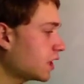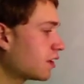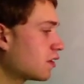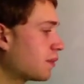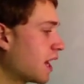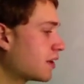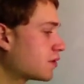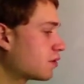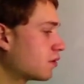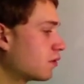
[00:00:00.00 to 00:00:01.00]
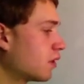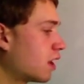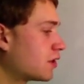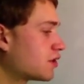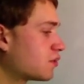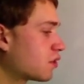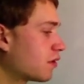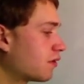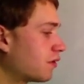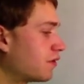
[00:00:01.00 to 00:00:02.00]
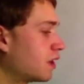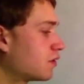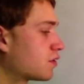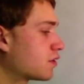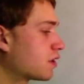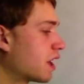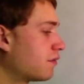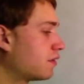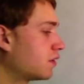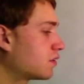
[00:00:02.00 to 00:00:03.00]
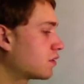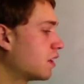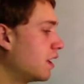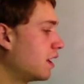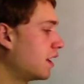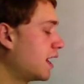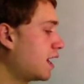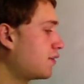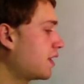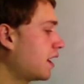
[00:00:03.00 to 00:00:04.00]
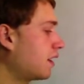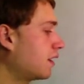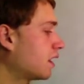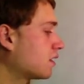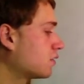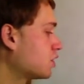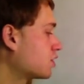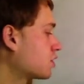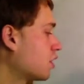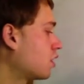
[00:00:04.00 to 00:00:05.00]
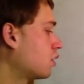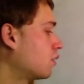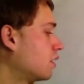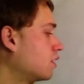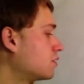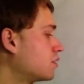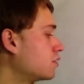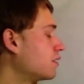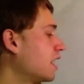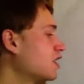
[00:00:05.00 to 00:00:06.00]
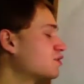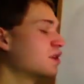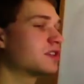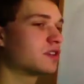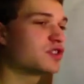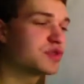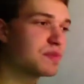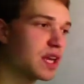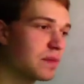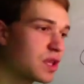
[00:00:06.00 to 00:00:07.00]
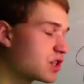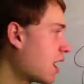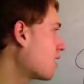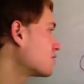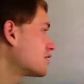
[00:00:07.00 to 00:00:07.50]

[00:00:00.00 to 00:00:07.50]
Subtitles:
It'll pass through some sort of a filter, get filtered, and then it'll just go to the instruments. It'll spin up the gyros